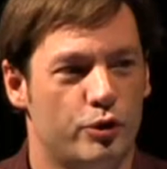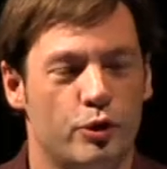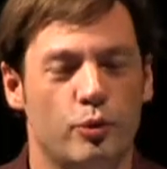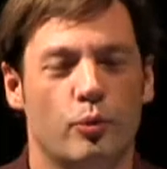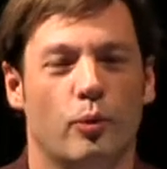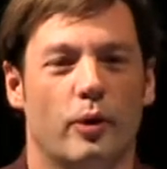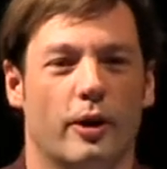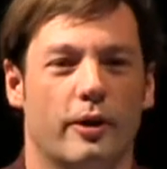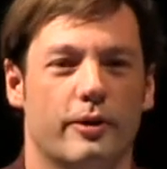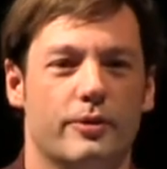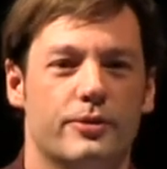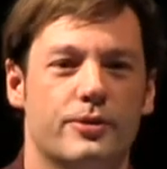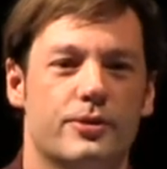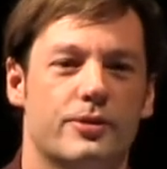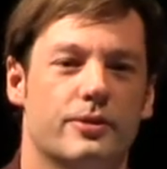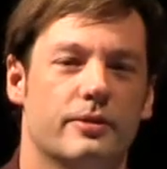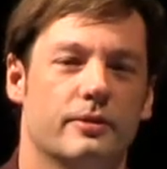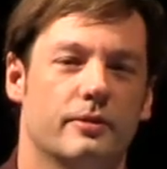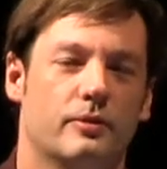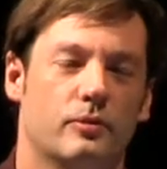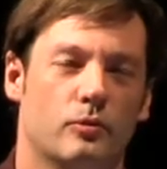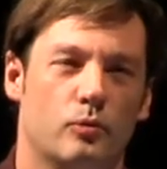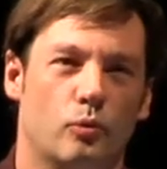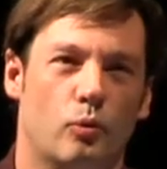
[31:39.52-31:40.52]
two
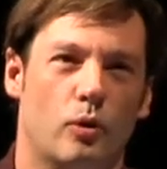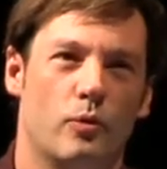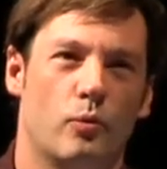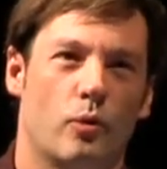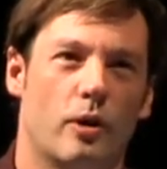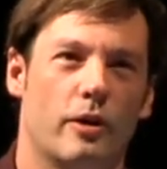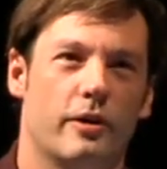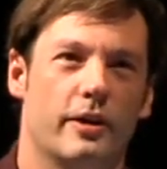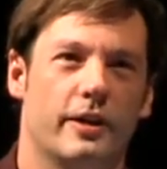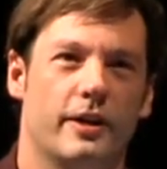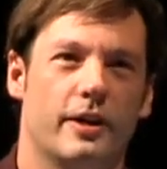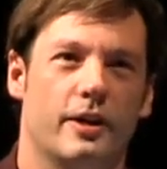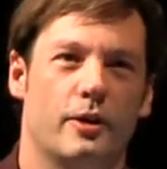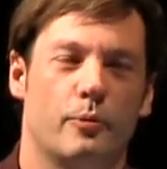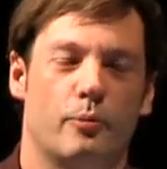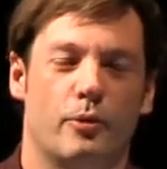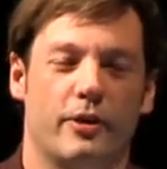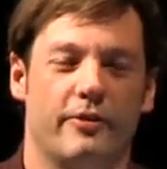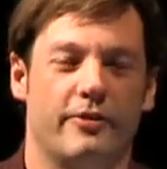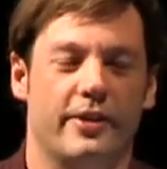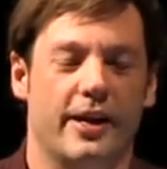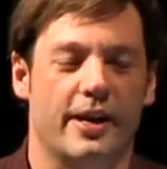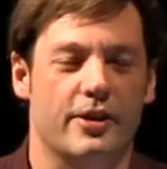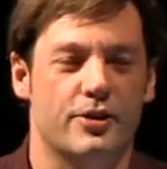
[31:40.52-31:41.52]
words, one word and an
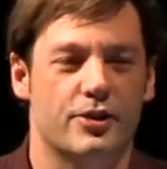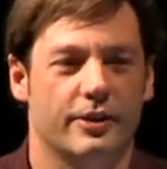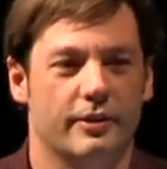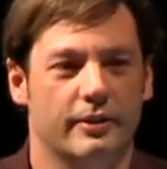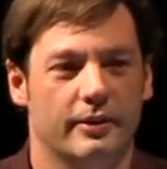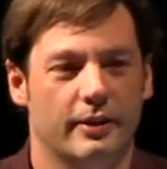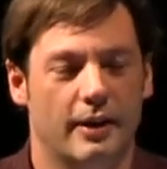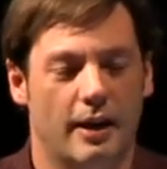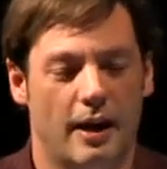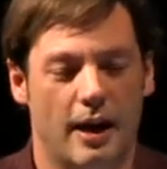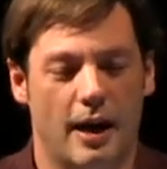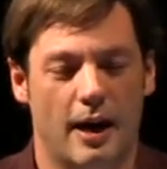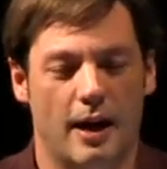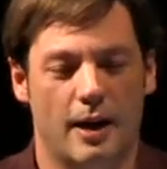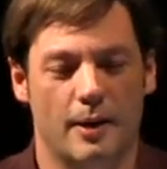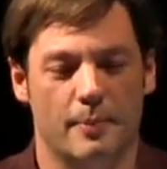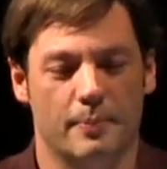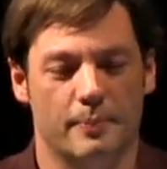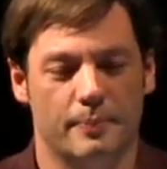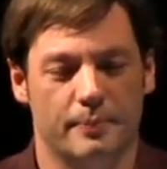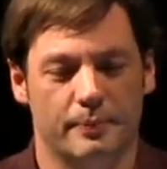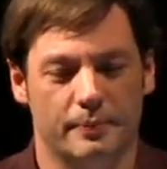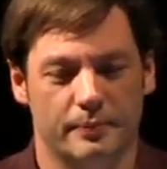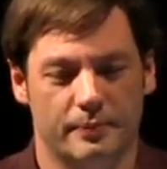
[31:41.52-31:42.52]
abbreviation,
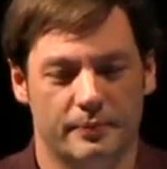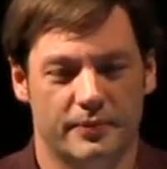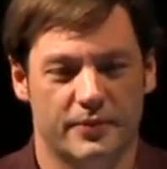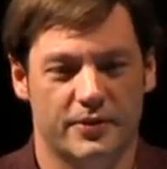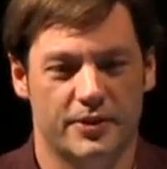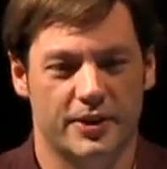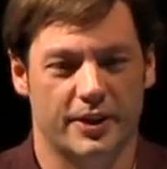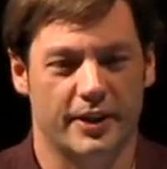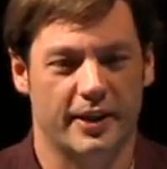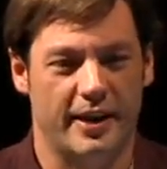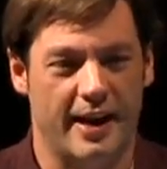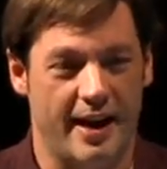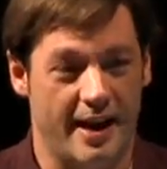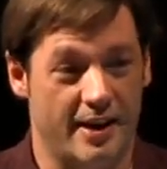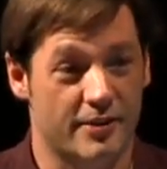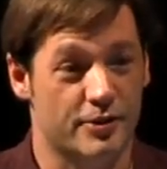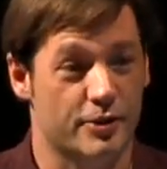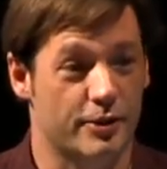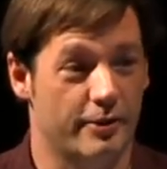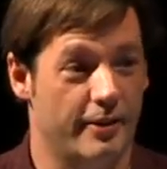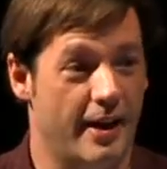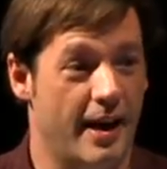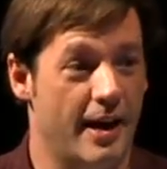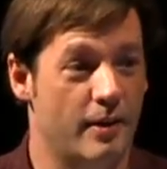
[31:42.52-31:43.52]
um, to
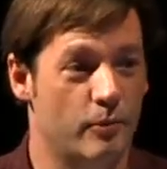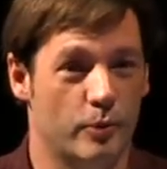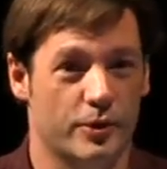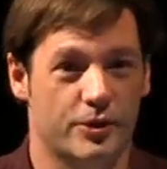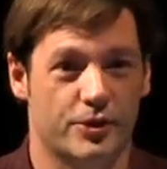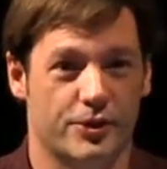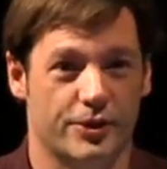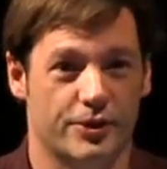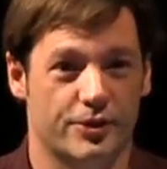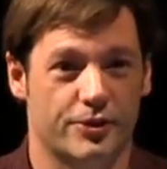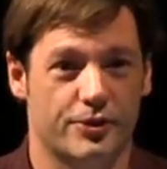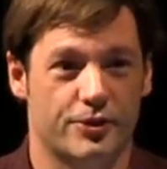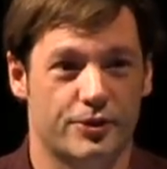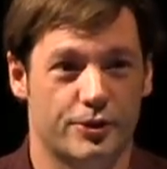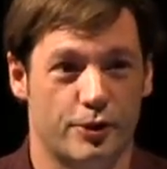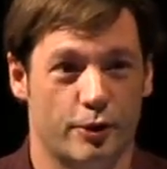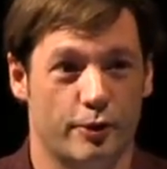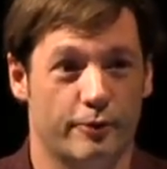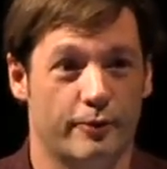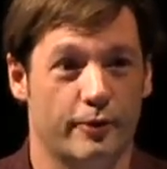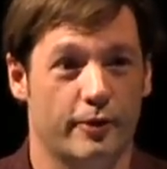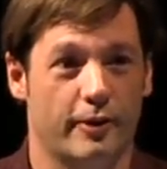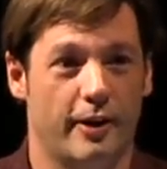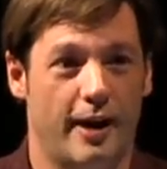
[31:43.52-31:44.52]
answer that, which is
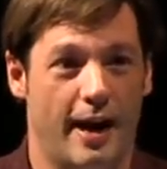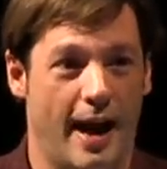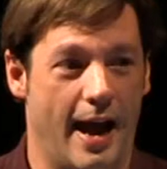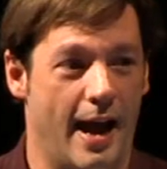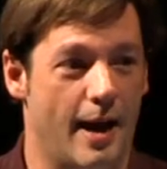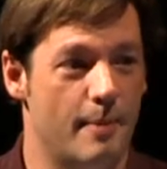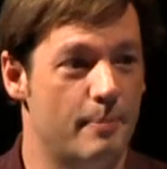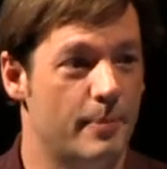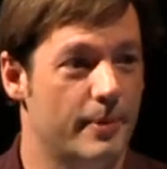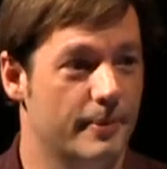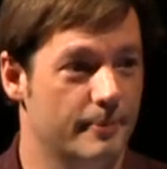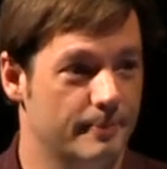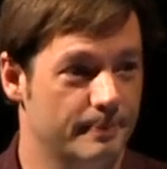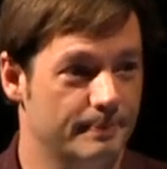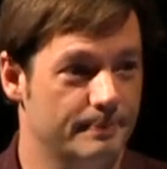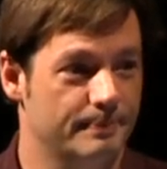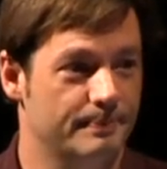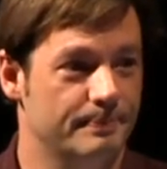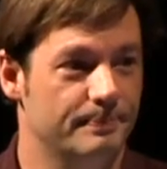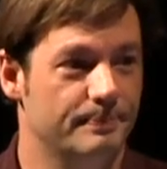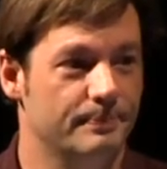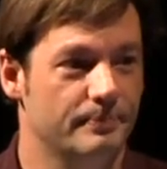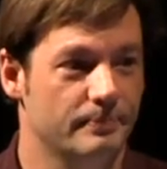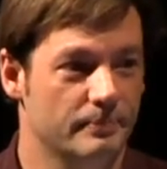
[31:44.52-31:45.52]
server app.
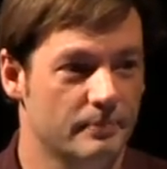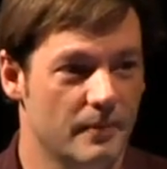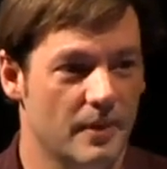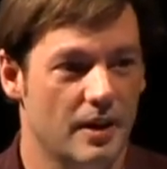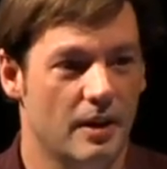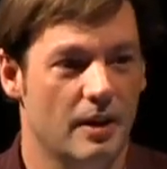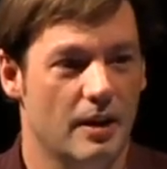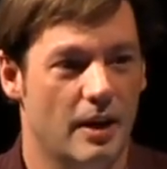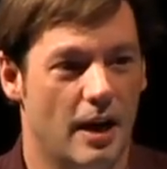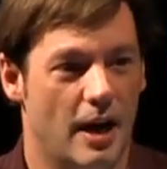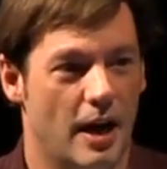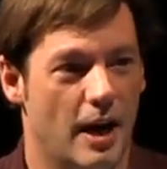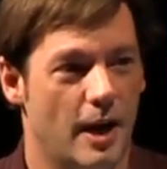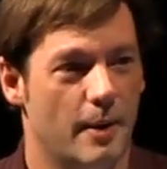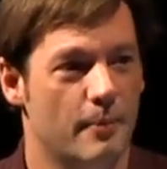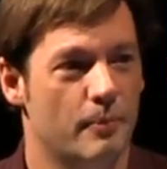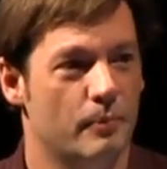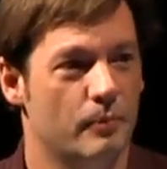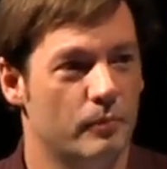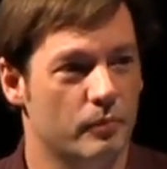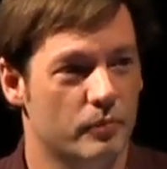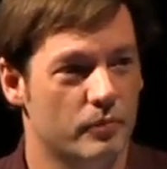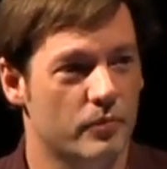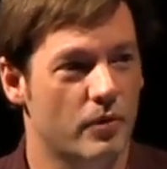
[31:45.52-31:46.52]

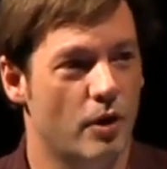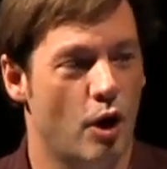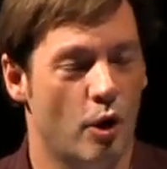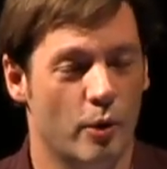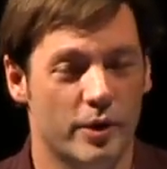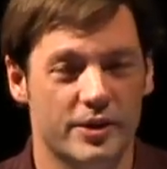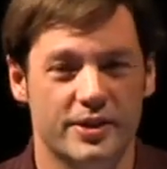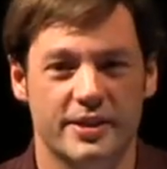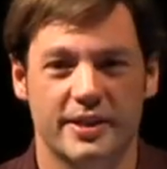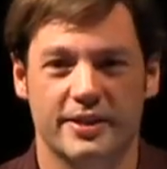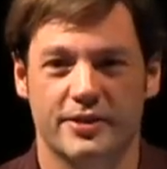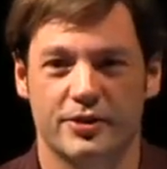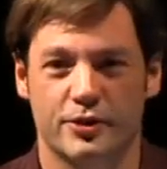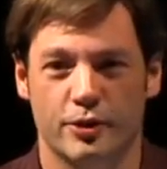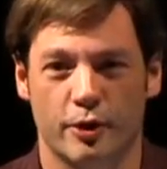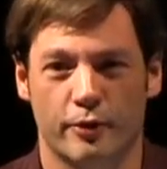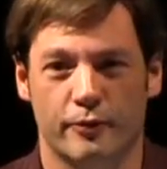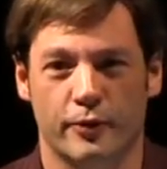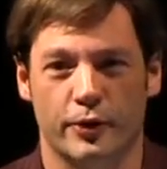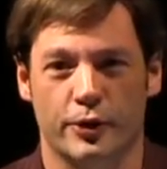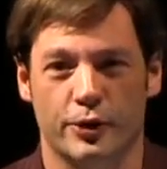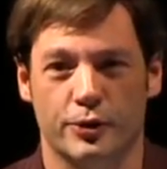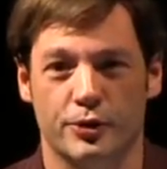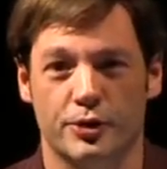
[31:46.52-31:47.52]
Um, OS 10
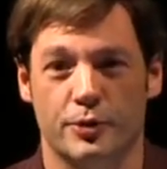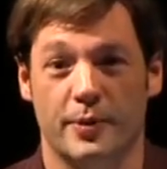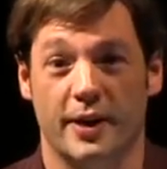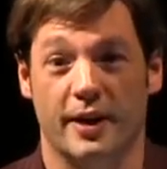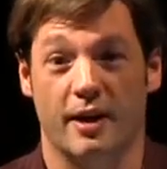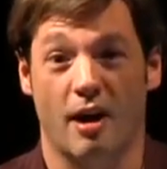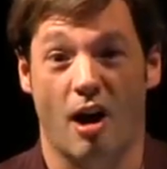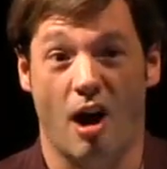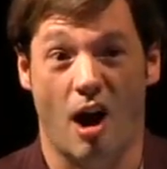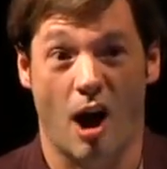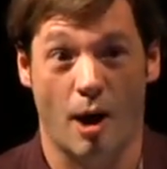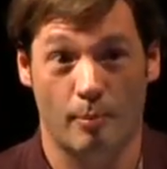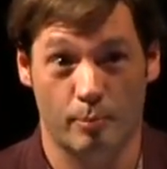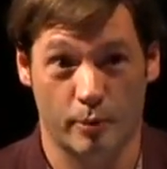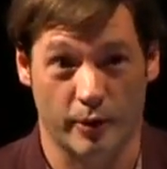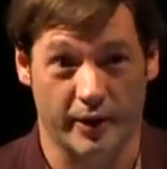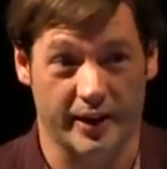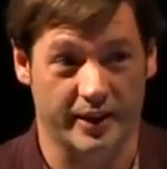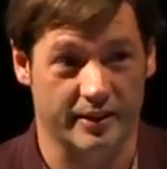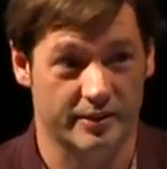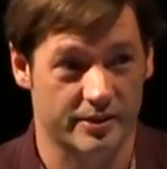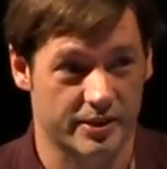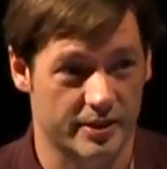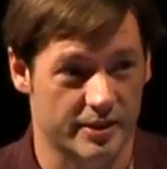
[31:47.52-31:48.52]
server used to be an
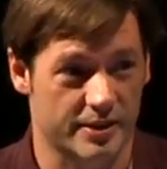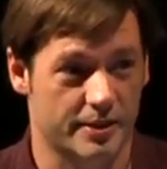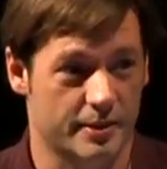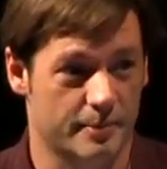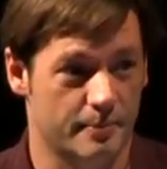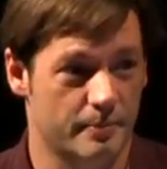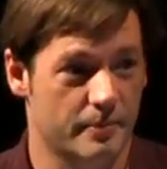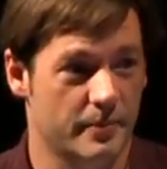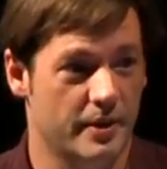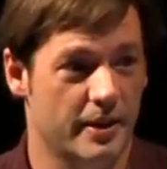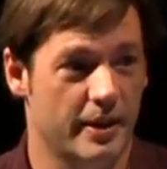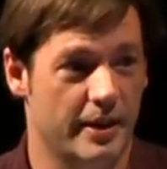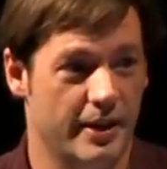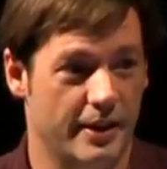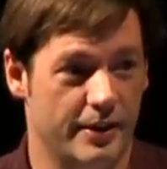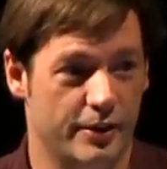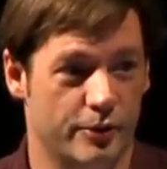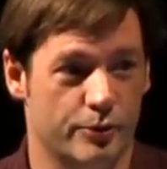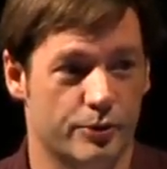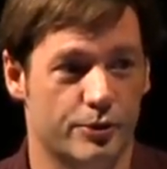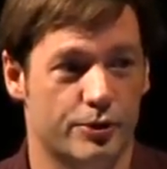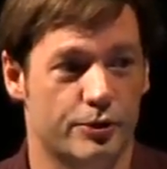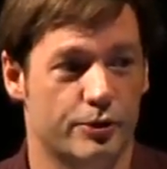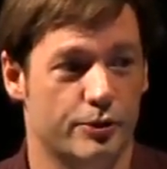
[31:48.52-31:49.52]
operating system.
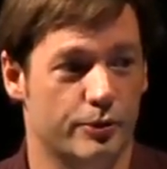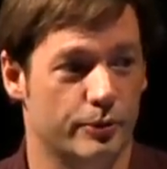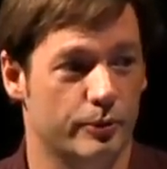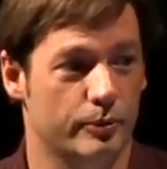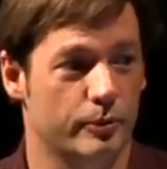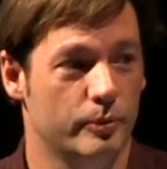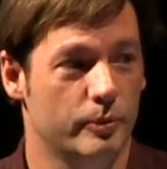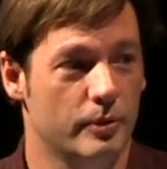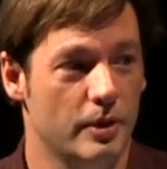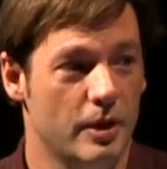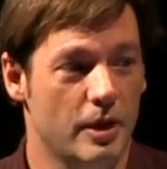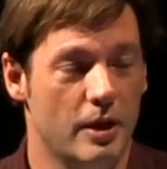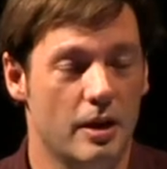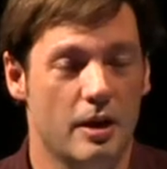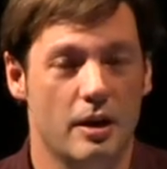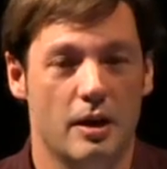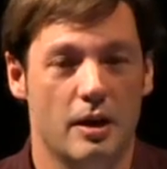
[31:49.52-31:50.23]
It used to